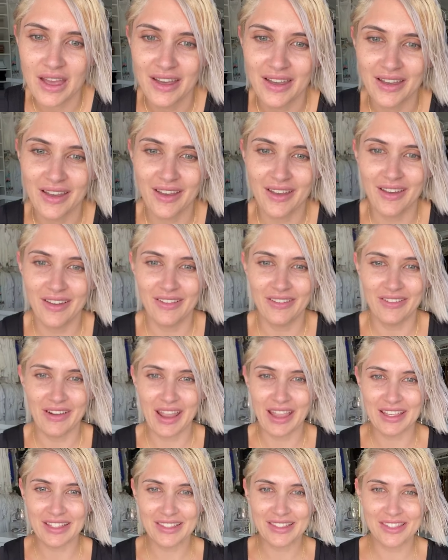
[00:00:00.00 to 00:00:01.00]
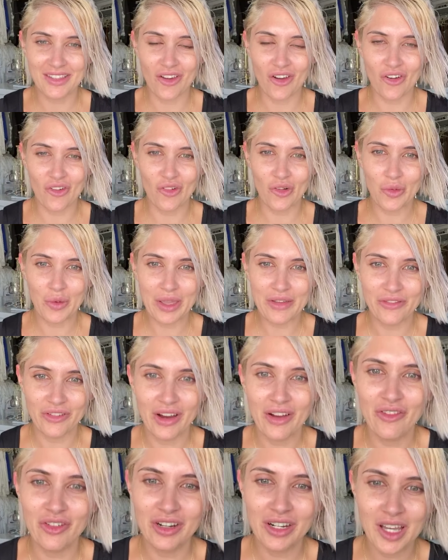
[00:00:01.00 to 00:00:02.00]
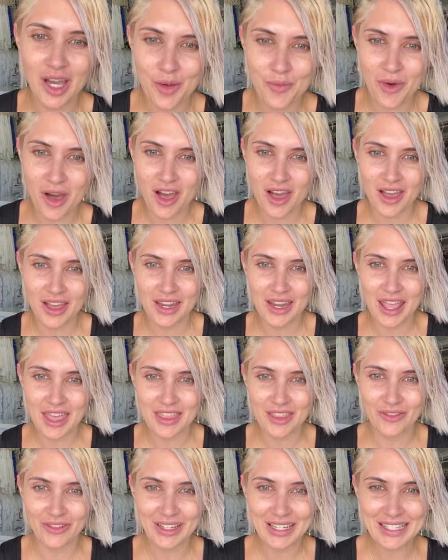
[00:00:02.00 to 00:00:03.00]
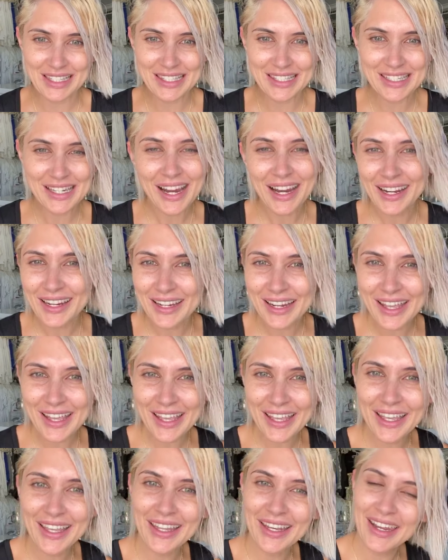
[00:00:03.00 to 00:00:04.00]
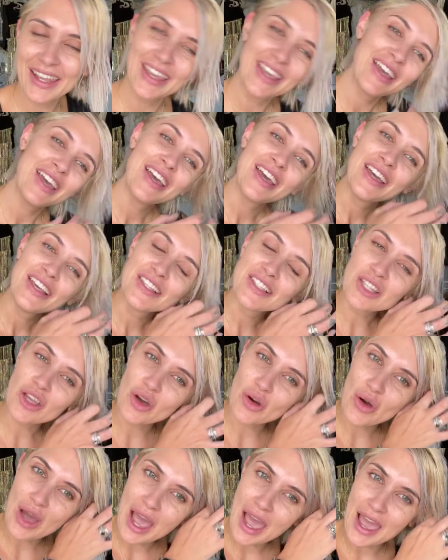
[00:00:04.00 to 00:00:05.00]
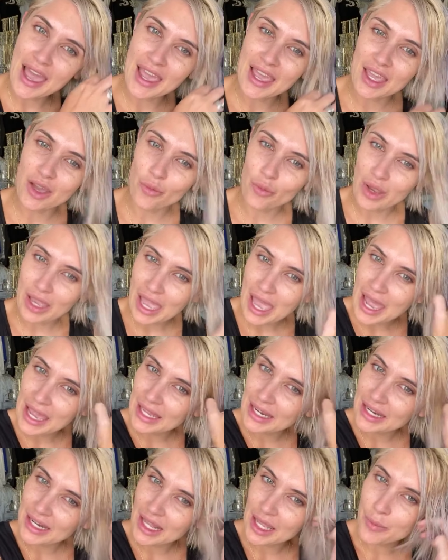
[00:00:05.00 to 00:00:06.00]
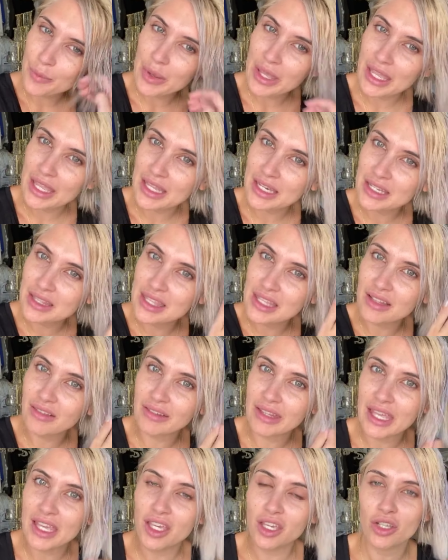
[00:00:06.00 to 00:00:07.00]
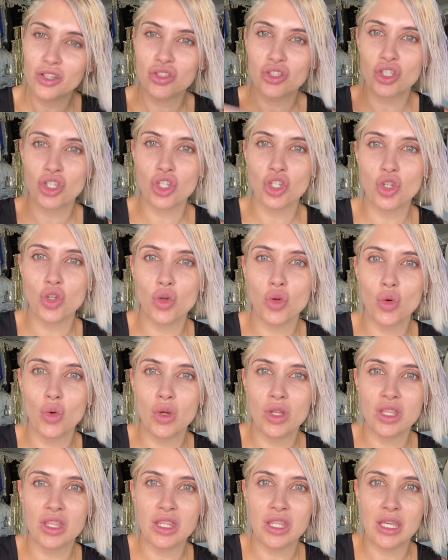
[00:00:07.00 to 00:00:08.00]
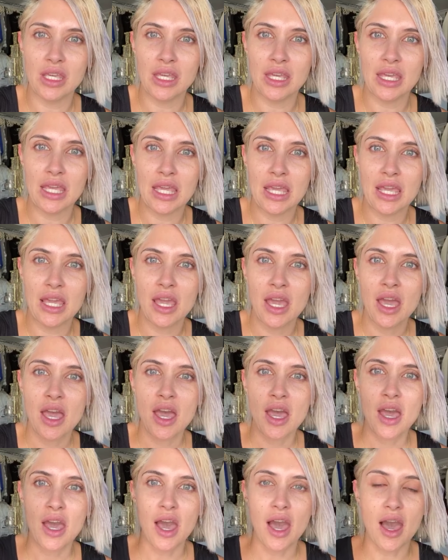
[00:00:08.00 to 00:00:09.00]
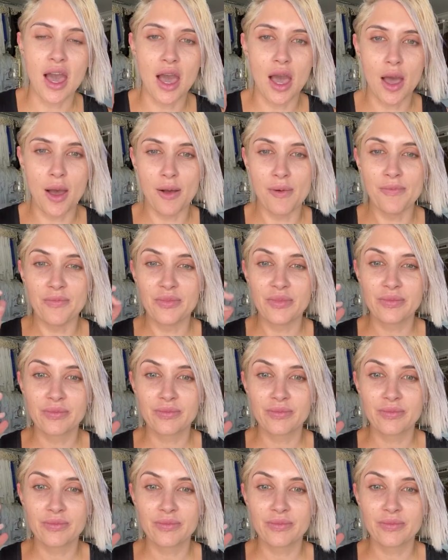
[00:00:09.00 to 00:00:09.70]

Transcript: All right, so we'll wait for everyone to come on and then we'll get started. So I went ahead and I pinned the link to the um,